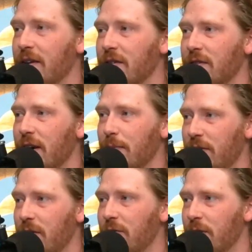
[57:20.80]
Ideal setup:
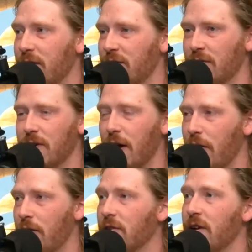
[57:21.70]
dinner, drinks on
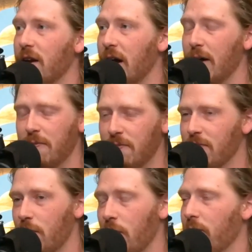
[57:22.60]
a Thursday night.
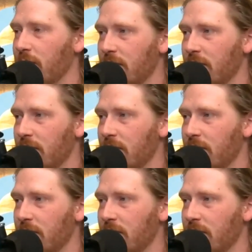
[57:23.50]
Boom.